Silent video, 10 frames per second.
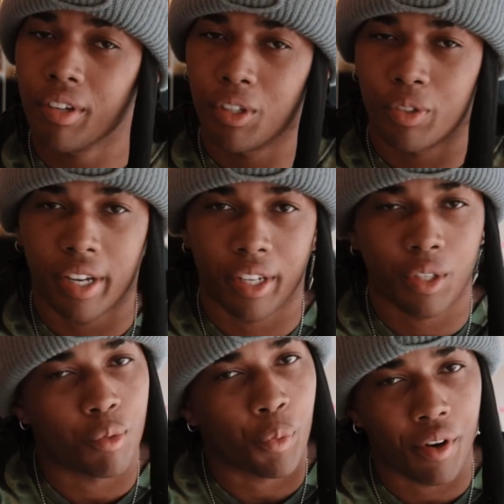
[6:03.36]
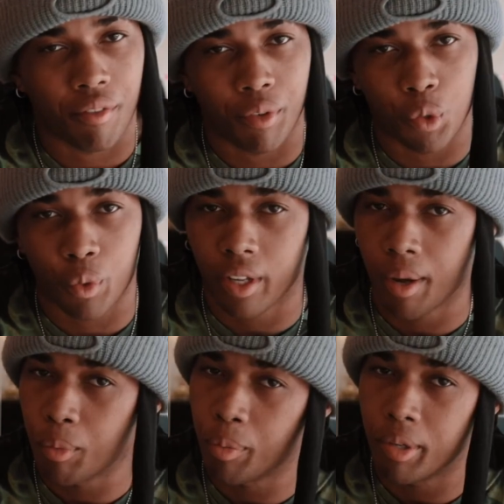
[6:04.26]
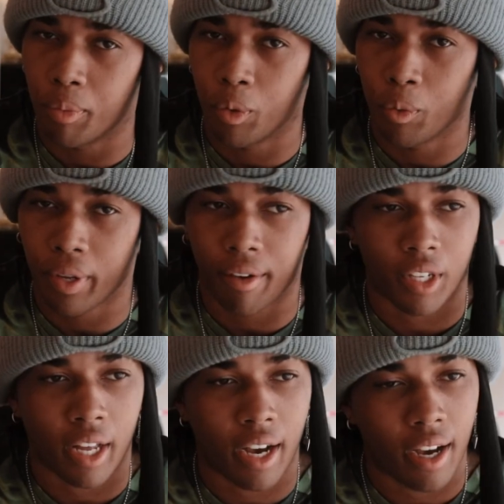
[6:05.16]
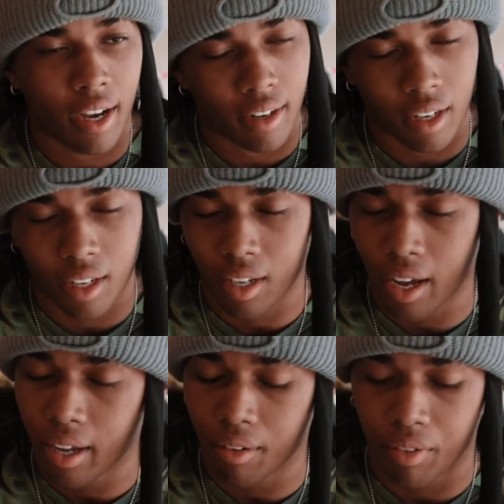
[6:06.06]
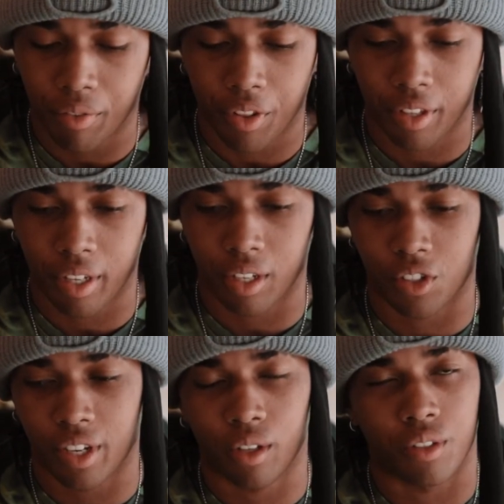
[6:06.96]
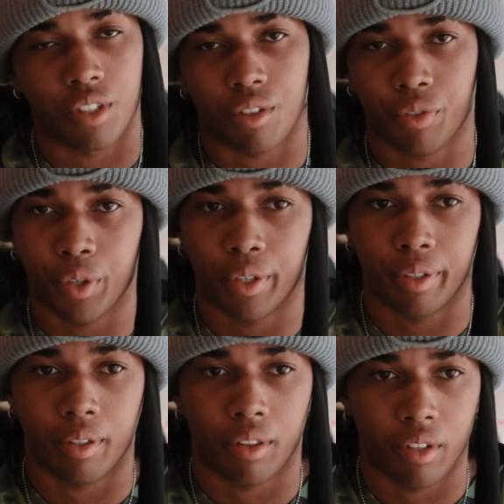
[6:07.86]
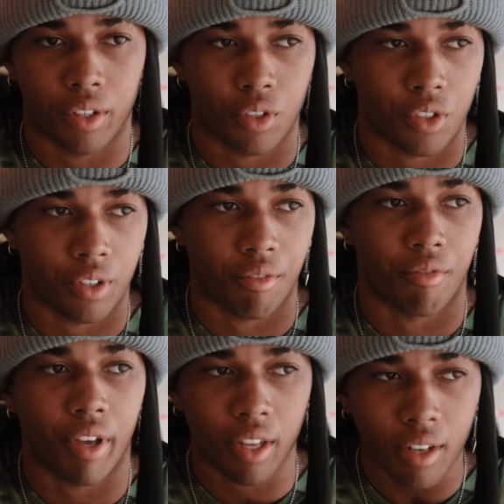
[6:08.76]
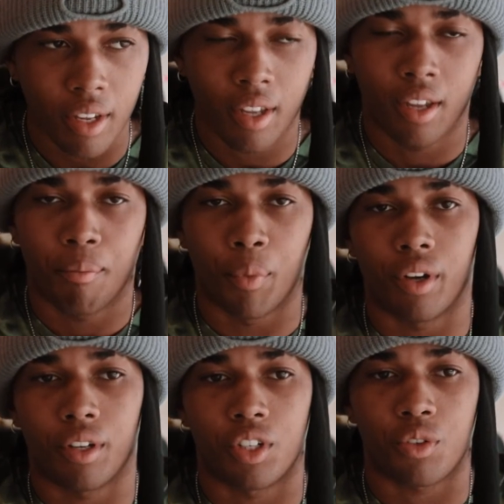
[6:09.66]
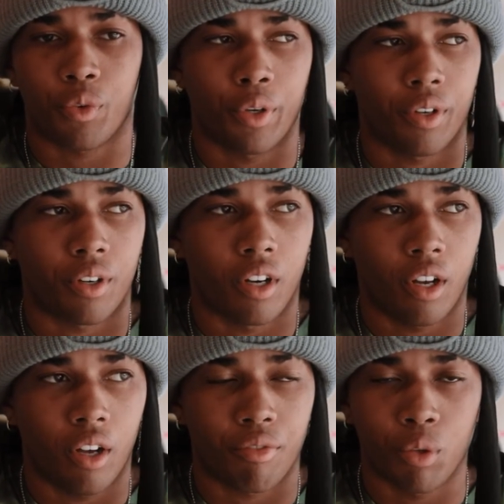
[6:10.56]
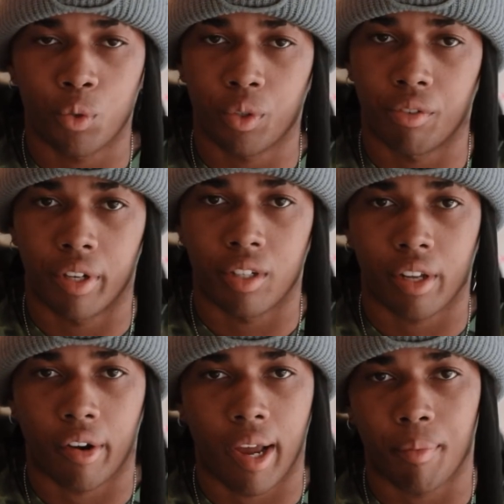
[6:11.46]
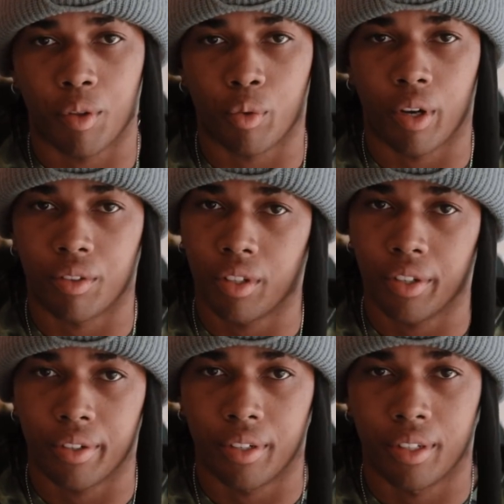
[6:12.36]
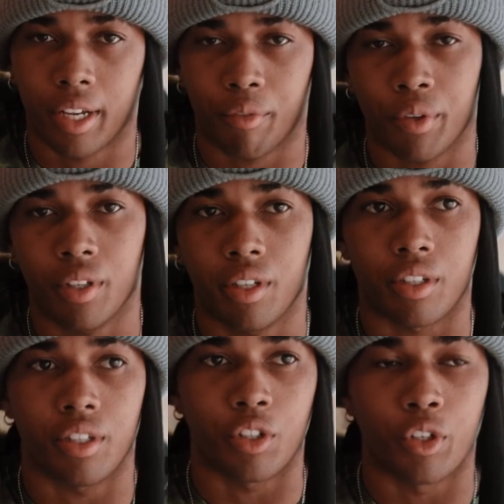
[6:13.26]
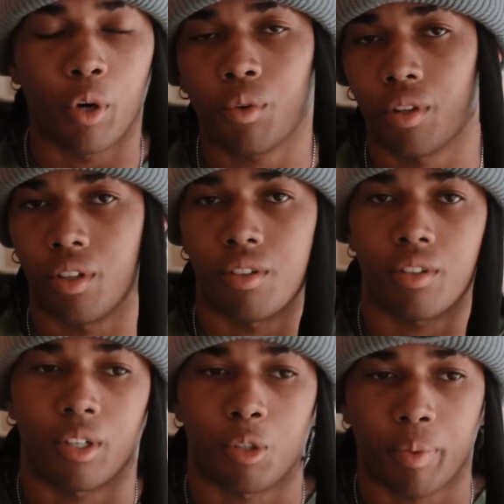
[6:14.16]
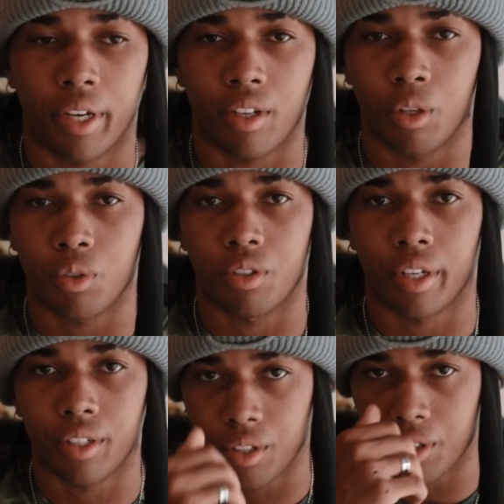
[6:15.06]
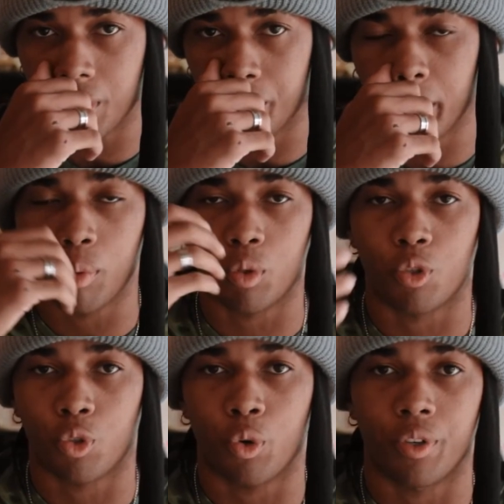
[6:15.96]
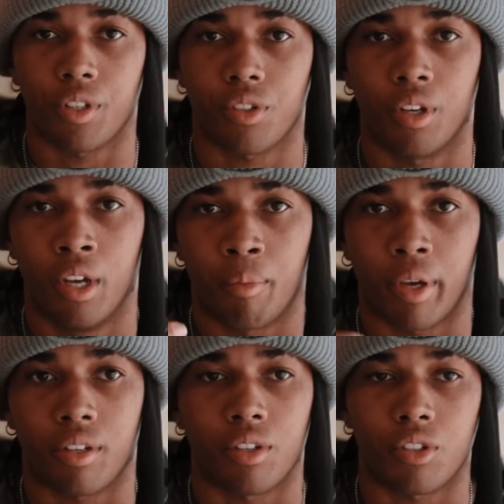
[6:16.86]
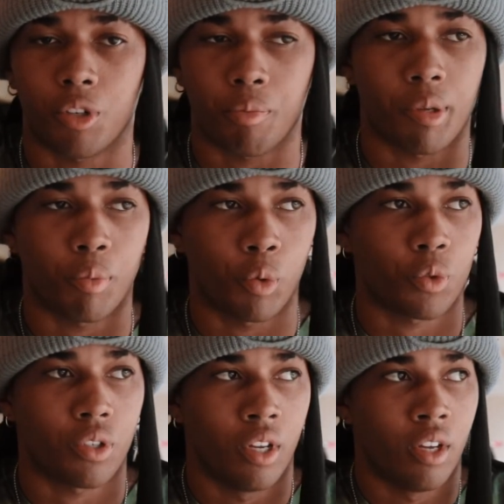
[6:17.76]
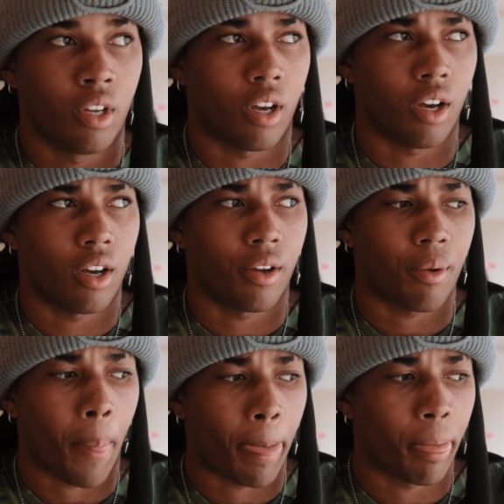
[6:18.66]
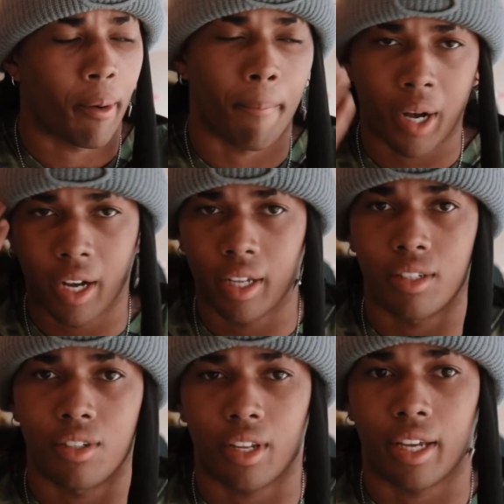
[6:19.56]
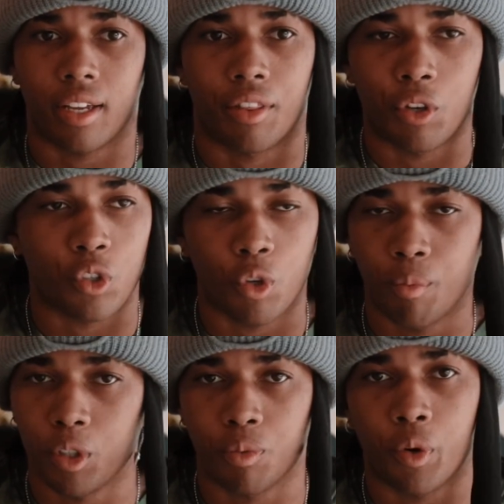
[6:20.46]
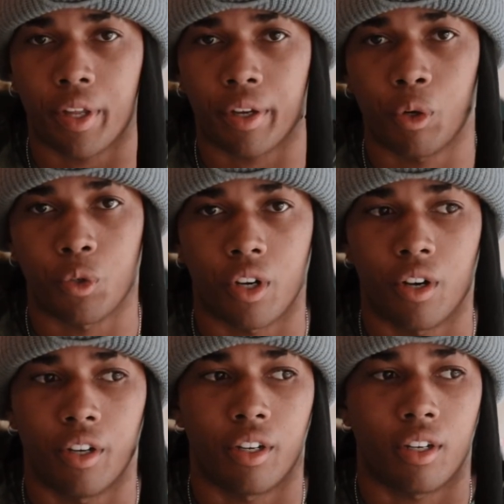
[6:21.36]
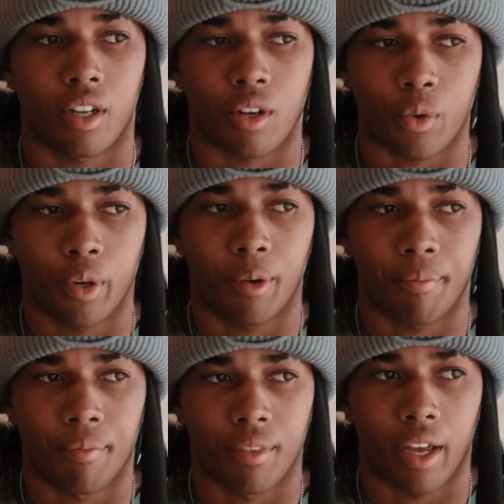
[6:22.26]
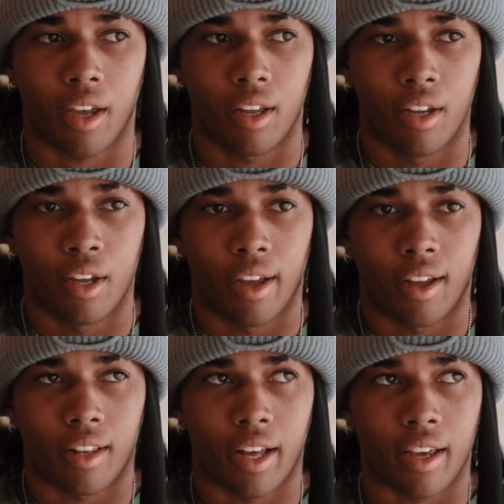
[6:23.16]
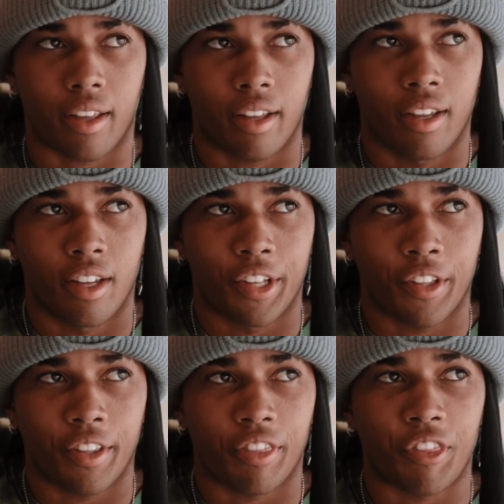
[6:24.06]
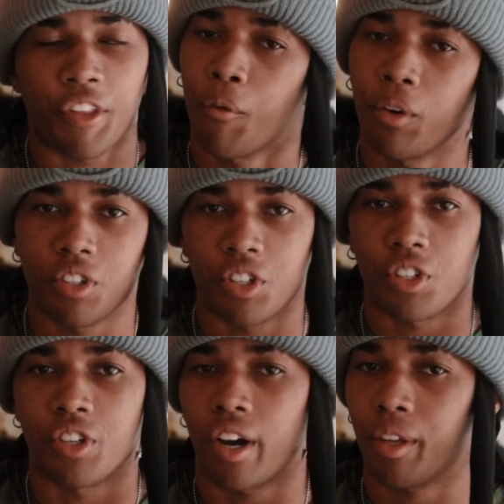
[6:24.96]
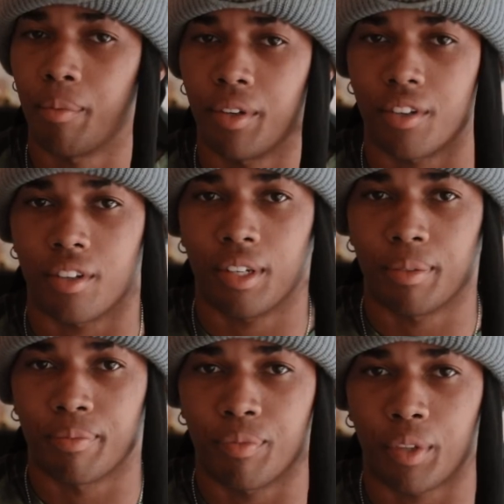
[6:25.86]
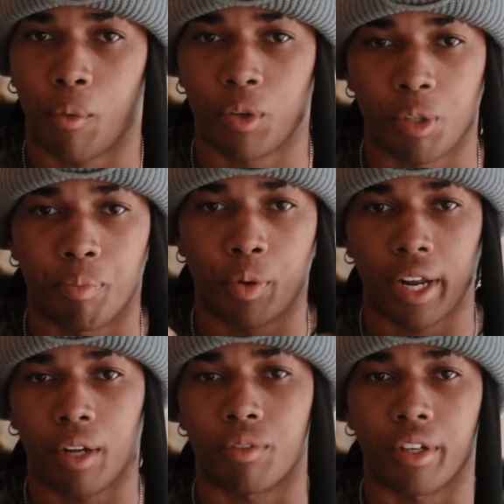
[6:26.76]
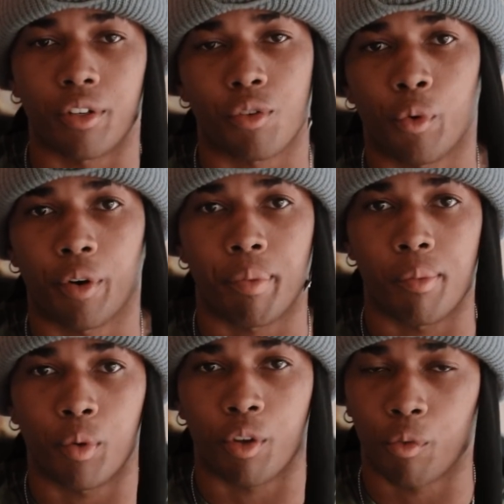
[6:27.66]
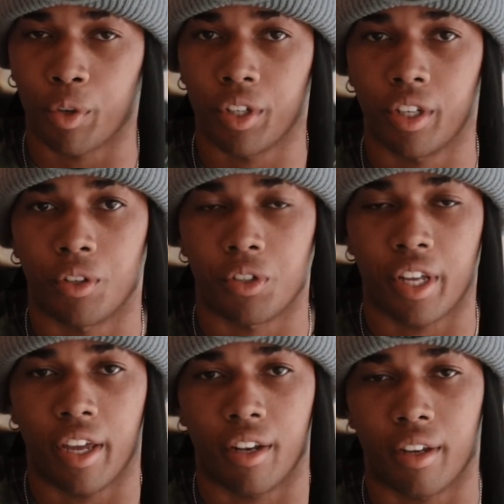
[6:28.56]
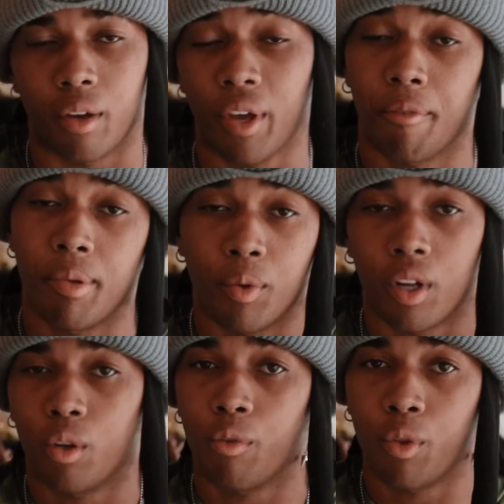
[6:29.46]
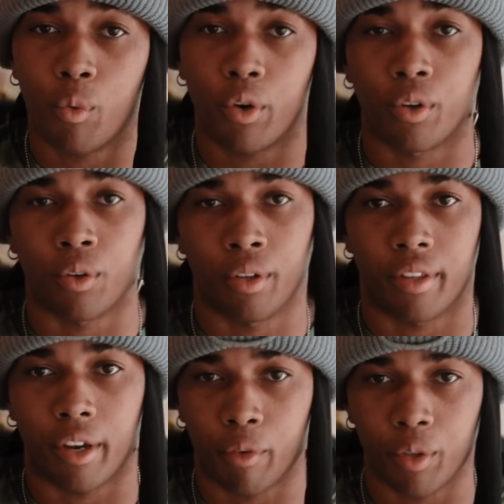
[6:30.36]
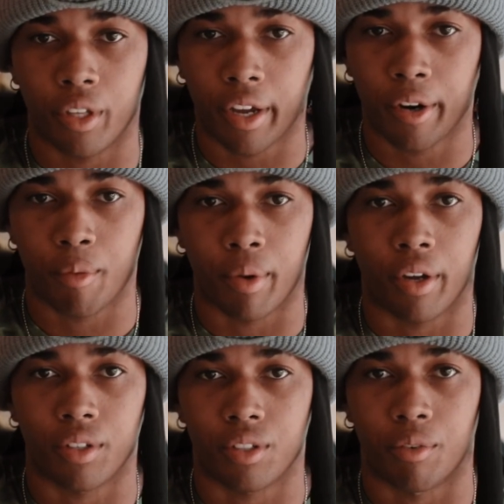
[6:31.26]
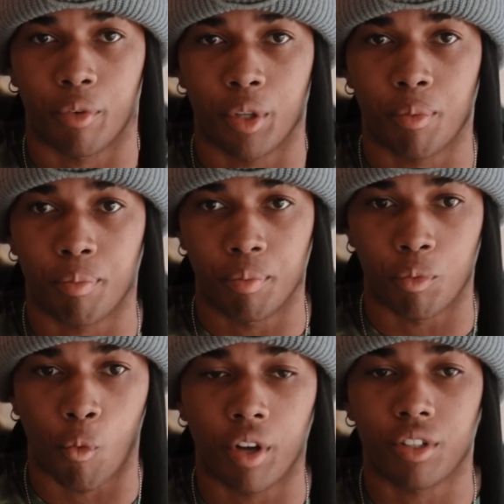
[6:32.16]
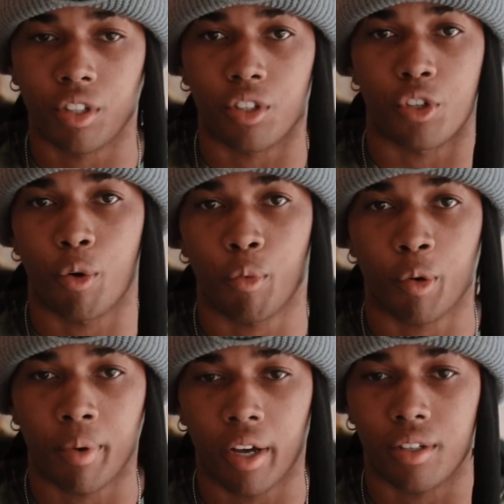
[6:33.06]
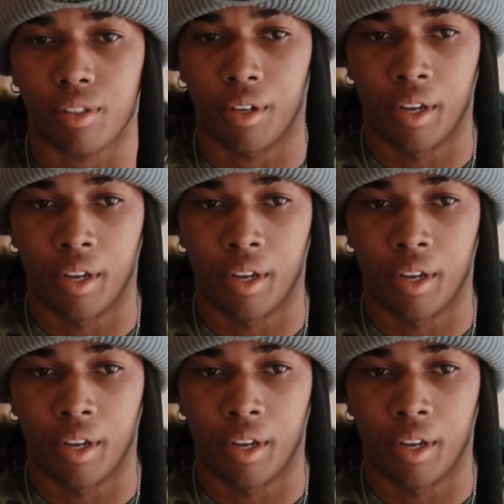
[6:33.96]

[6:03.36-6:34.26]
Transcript: gonna try and get some more interviews with a lot more people. We have a lot of different things, not only just for this event, but just for future events that are happening throughout the year. Like, really go to these things, pay close attention to people's stories, pay attention to people's, their minds. Like, there's so much more that goes on in Krump that, like, there wasn't just documented. That wasn't put out there to where people can really understand it. And we have people all over the world that are really caring about us and really wanting to know more about us.